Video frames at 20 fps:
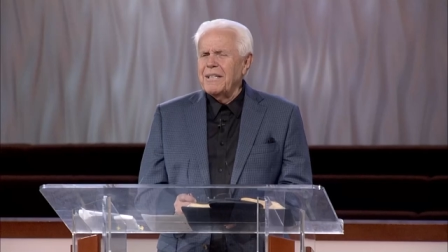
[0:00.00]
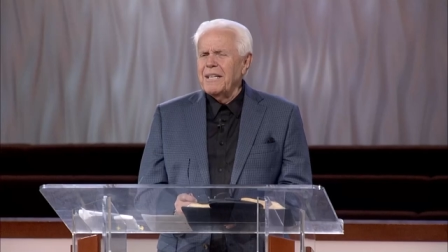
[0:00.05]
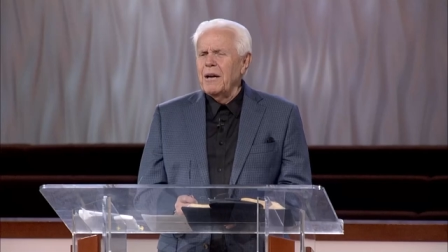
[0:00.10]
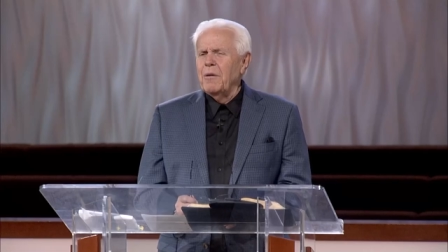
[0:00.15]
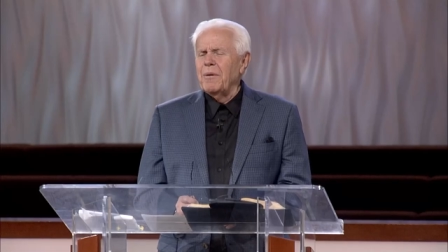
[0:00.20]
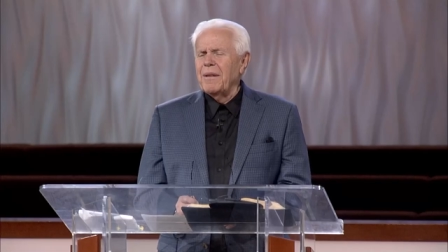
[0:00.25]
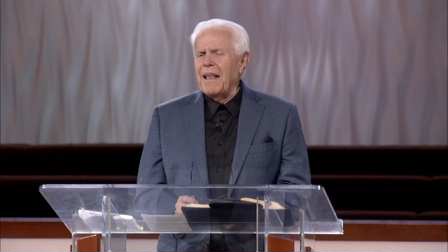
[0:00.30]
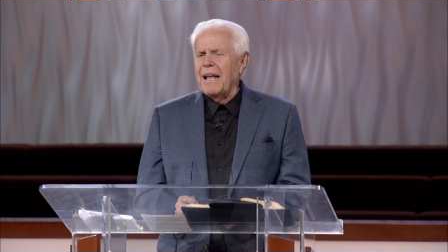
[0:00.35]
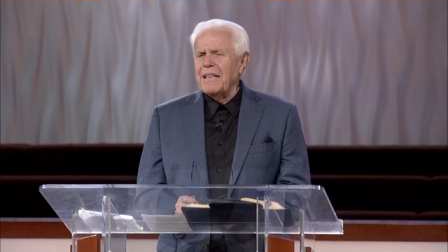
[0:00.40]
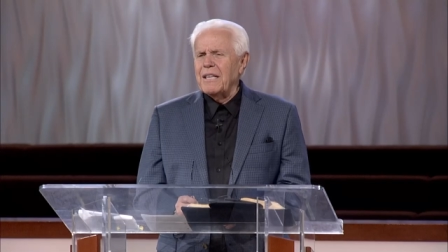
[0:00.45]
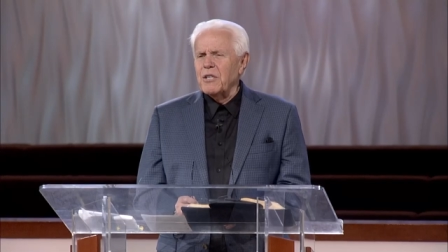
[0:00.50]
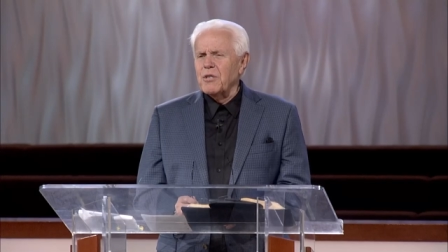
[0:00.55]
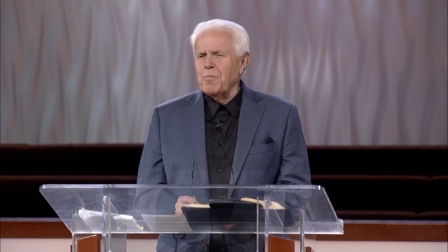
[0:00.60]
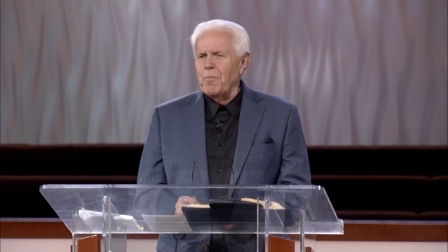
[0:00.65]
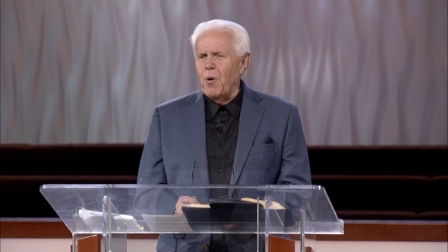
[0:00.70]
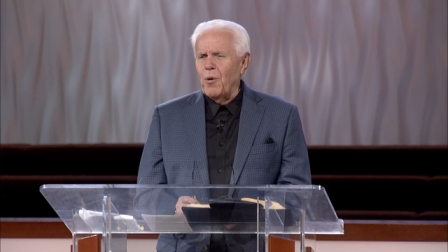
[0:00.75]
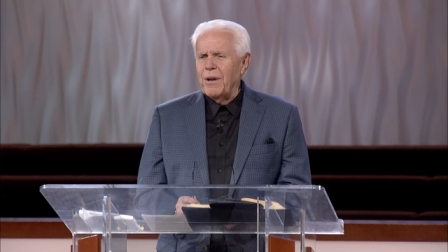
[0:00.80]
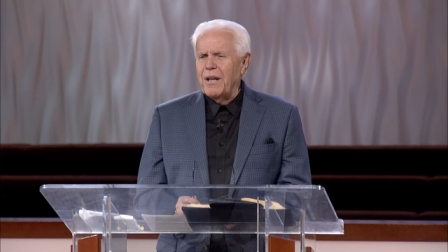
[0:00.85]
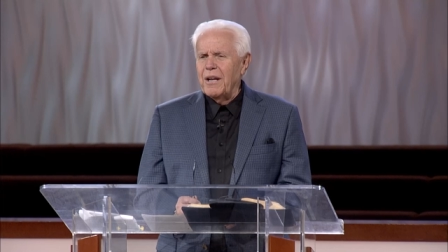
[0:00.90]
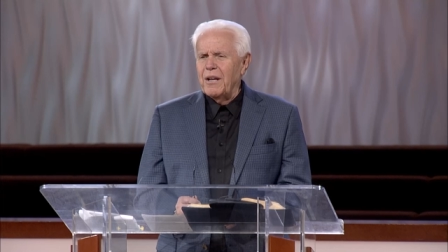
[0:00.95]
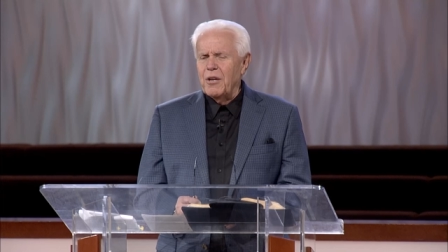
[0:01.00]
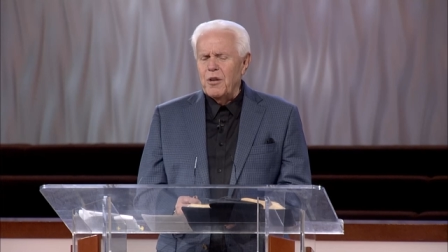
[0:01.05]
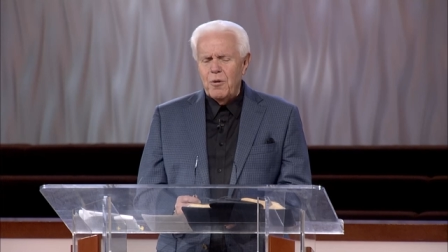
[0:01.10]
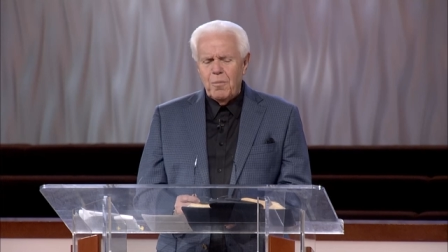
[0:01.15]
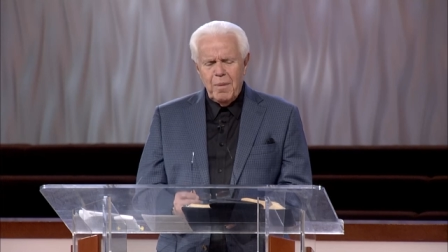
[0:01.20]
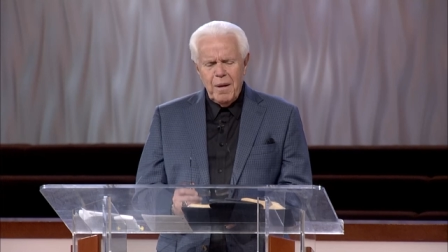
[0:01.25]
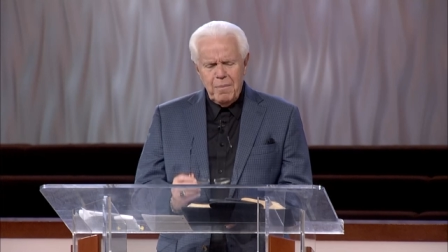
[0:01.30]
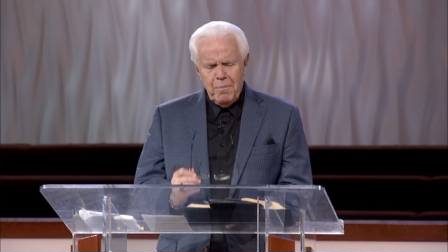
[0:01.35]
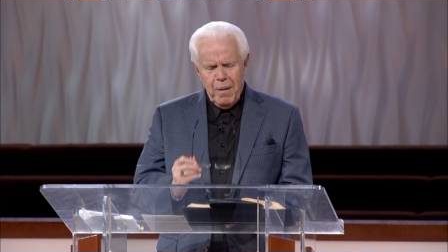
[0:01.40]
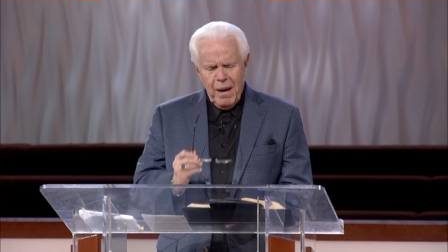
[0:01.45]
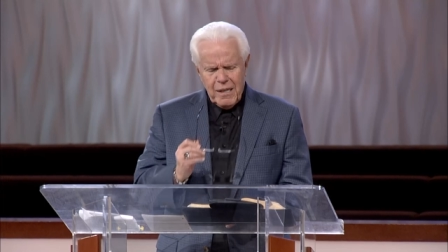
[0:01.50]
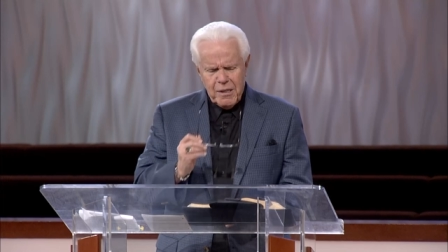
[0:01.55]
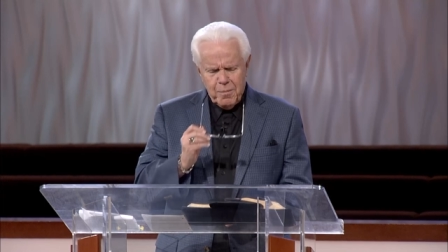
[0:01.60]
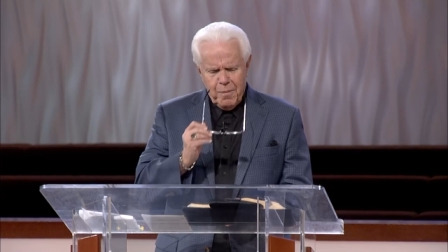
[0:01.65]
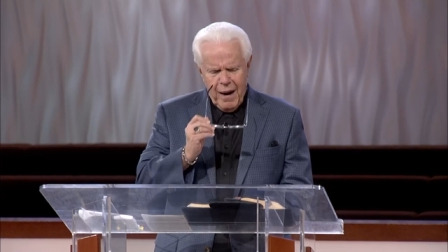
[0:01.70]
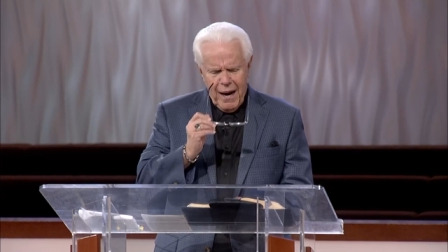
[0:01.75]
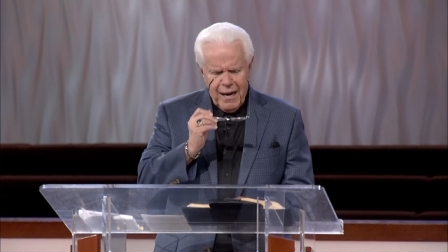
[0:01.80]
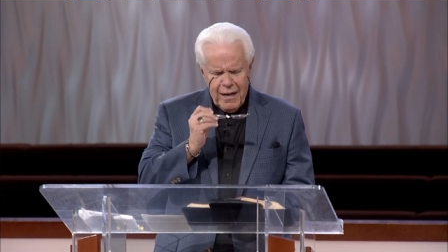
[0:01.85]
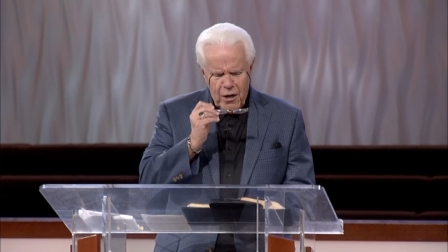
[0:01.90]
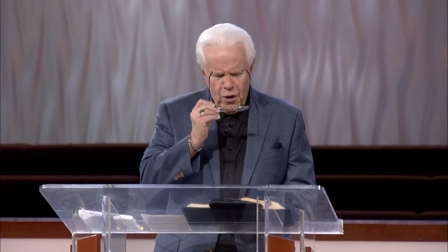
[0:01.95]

to deal with that this morning, and you'll be best by it.